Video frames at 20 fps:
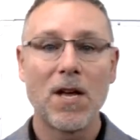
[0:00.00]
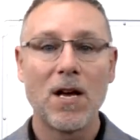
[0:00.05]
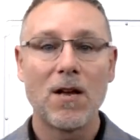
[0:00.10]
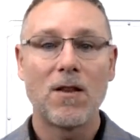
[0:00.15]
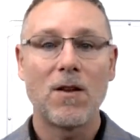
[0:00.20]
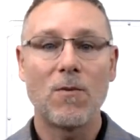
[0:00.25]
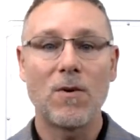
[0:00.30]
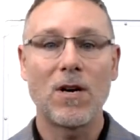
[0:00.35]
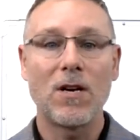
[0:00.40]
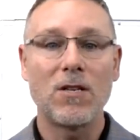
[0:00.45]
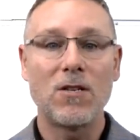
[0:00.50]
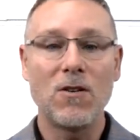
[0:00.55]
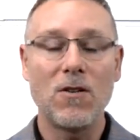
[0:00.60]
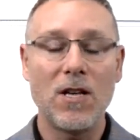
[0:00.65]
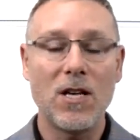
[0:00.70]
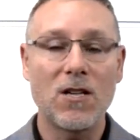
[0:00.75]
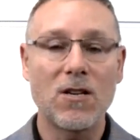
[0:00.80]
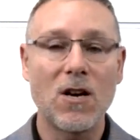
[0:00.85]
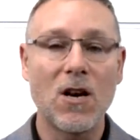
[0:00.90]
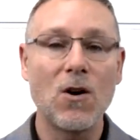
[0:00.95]
Then we're going to do
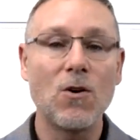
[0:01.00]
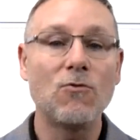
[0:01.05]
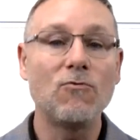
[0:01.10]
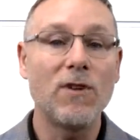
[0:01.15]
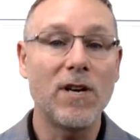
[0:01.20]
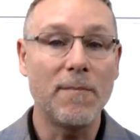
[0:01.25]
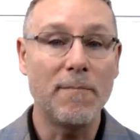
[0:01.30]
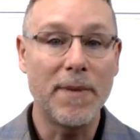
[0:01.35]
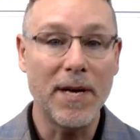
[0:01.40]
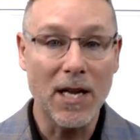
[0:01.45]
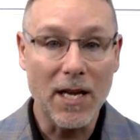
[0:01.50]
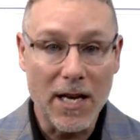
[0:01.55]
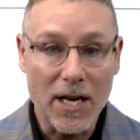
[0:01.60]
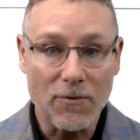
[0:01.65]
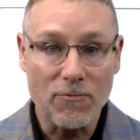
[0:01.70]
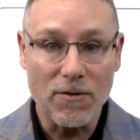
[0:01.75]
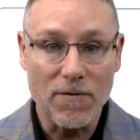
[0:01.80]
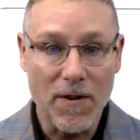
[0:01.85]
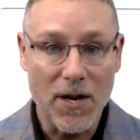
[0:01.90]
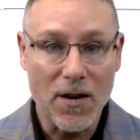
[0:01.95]
these code readability
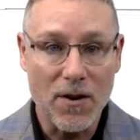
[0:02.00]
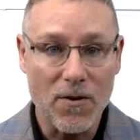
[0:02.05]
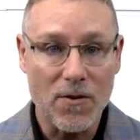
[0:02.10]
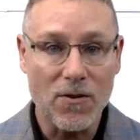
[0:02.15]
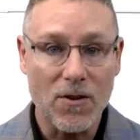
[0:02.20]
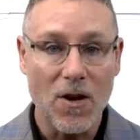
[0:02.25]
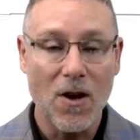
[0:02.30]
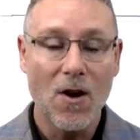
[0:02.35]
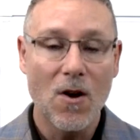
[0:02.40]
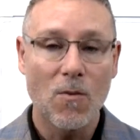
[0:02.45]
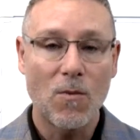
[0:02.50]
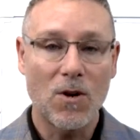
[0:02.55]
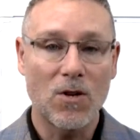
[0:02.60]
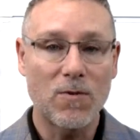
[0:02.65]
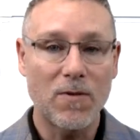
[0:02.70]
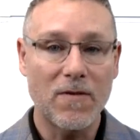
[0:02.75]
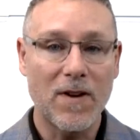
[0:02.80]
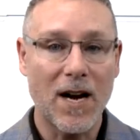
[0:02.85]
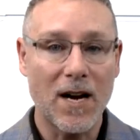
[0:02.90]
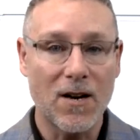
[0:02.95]
reviews. Once
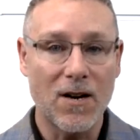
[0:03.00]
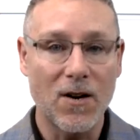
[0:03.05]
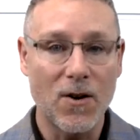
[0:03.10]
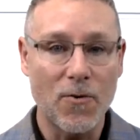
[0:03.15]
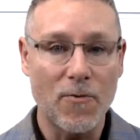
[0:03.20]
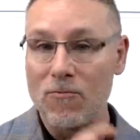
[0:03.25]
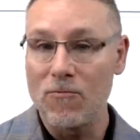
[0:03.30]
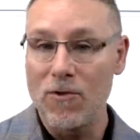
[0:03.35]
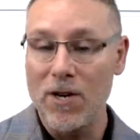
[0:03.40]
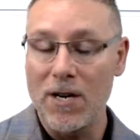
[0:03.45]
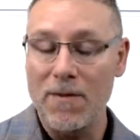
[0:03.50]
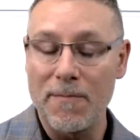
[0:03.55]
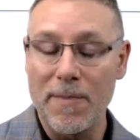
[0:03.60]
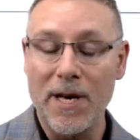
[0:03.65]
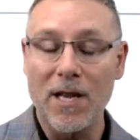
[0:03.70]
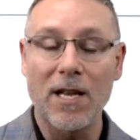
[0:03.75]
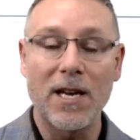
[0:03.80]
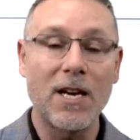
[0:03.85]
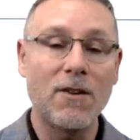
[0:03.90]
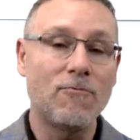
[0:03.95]
we've got code
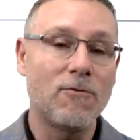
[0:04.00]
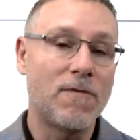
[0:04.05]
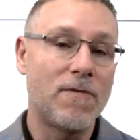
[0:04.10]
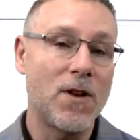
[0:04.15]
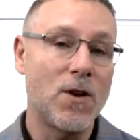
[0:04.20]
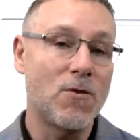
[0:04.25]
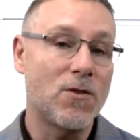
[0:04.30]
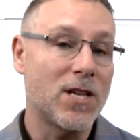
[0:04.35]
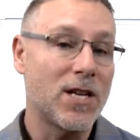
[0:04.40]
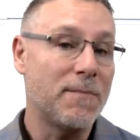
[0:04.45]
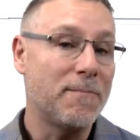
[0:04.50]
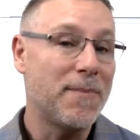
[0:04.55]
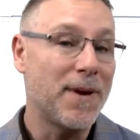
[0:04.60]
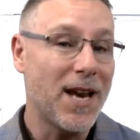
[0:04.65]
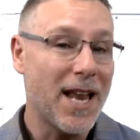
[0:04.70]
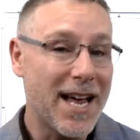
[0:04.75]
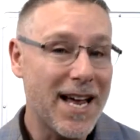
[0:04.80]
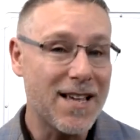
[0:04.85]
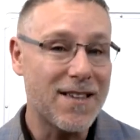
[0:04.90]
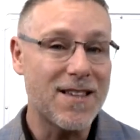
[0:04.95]
readability reviews in
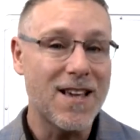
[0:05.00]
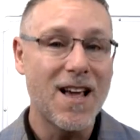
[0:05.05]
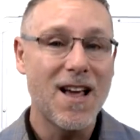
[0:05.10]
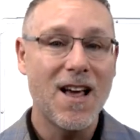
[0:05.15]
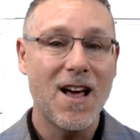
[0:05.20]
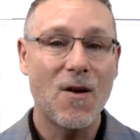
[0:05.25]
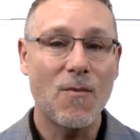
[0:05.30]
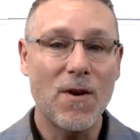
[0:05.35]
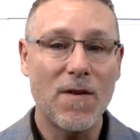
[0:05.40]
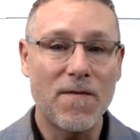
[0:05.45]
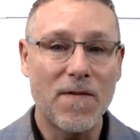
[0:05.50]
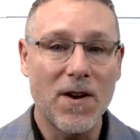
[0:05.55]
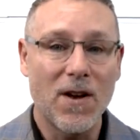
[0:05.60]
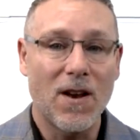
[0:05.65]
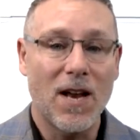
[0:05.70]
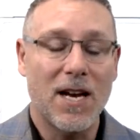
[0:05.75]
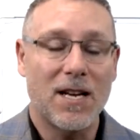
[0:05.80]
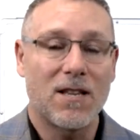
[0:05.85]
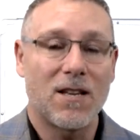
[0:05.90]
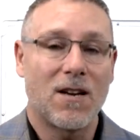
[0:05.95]
place and we feel
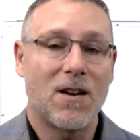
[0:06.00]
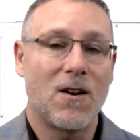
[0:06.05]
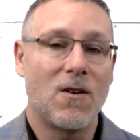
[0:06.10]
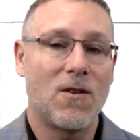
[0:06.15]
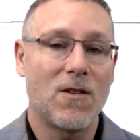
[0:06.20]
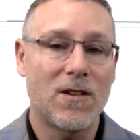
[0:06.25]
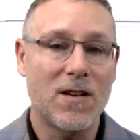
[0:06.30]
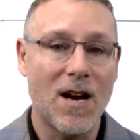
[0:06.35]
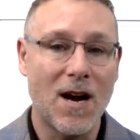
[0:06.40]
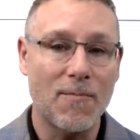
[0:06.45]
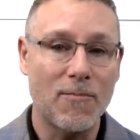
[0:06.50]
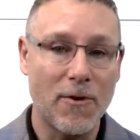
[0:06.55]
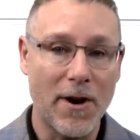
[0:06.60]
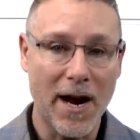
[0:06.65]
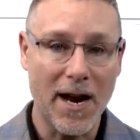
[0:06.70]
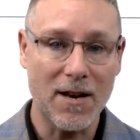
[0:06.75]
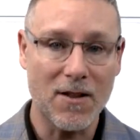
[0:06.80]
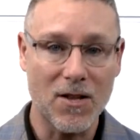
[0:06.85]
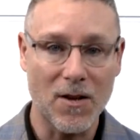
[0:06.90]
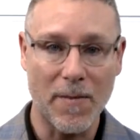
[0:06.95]
like the code is
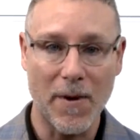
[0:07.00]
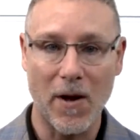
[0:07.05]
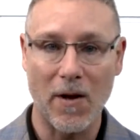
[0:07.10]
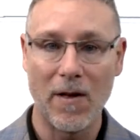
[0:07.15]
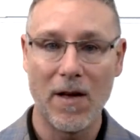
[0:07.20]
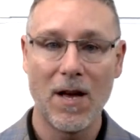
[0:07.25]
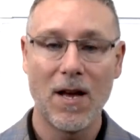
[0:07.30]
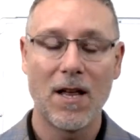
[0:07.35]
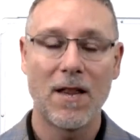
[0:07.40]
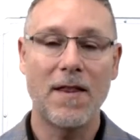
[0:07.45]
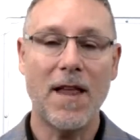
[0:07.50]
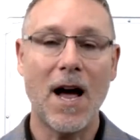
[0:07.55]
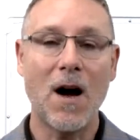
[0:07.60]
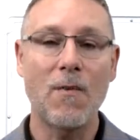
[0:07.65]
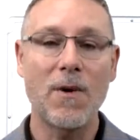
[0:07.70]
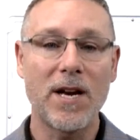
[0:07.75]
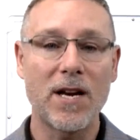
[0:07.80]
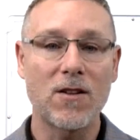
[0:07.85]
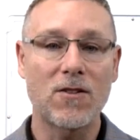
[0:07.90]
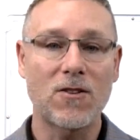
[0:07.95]
comprehensible, now
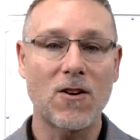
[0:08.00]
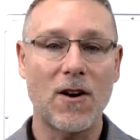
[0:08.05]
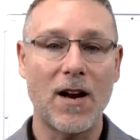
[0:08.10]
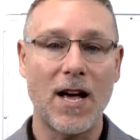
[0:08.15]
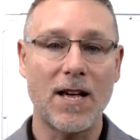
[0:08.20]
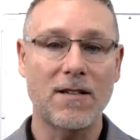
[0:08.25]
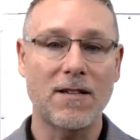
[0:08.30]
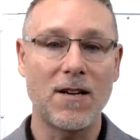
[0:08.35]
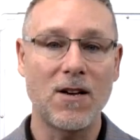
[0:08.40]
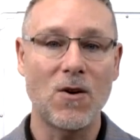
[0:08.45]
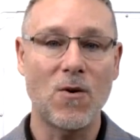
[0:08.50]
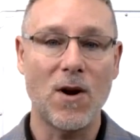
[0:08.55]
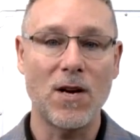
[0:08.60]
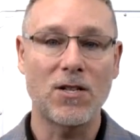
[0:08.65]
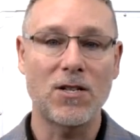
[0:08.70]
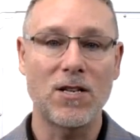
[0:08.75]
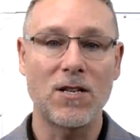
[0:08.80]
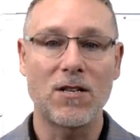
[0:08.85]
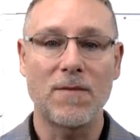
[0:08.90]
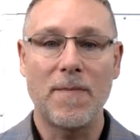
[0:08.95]
we can start asking
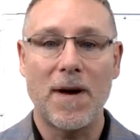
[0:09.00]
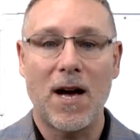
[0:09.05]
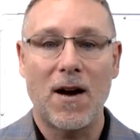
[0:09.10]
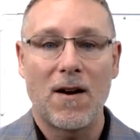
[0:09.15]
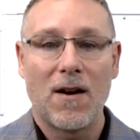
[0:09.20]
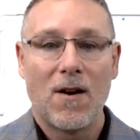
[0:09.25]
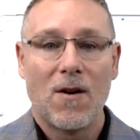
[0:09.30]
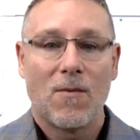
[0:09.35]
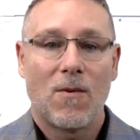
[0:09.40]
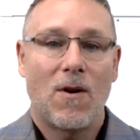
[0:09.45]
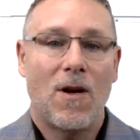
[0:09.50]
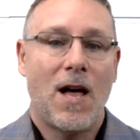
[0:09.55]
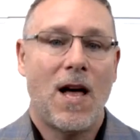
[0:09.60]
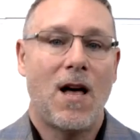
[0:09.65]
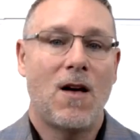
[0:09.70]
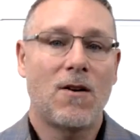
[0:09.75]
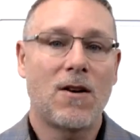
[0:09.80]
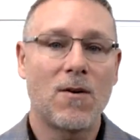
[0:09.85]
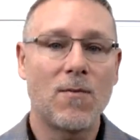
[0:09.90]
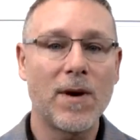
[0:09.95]
questions about, well,
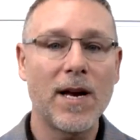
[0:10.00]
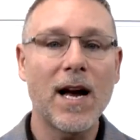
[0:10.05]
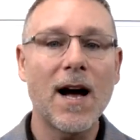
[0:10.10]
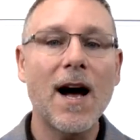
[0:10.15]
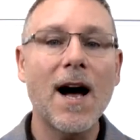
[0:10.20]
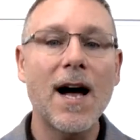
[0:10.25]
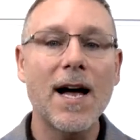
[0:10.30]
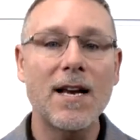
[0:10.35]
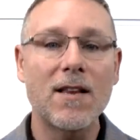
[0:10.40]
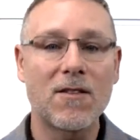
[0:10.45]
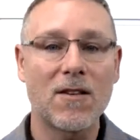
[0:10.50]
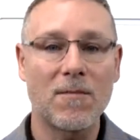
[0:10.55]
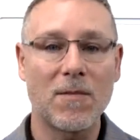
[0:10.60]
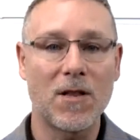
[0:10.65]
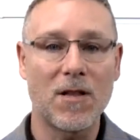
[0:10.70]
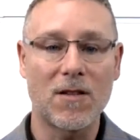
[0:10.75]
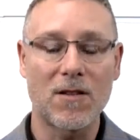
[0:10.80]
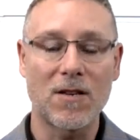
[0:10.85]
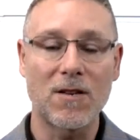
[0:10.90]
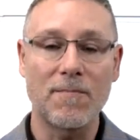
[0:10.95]
how can we hide some of
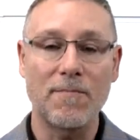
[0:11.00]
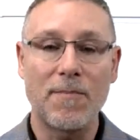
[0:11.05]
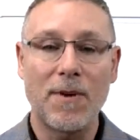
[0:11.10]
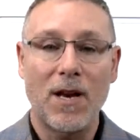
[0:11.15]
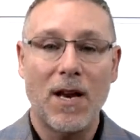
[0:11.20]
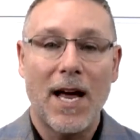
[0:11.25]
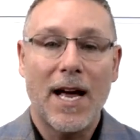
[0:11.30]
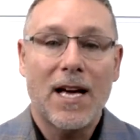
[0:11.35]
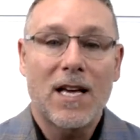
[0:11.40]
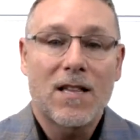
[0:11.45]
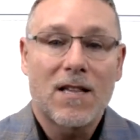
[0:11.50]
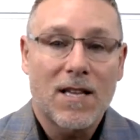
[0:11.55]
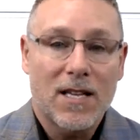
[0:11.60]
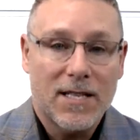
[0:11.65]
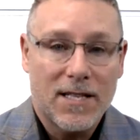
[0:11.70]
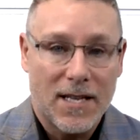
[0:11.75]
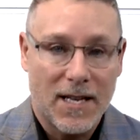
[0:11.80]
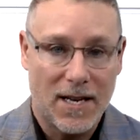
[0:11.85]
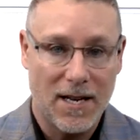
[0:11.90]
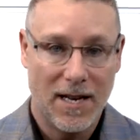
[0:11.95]
this
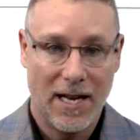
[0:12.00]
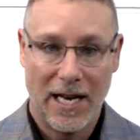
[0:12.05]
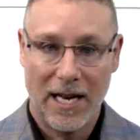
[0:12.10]
complexity?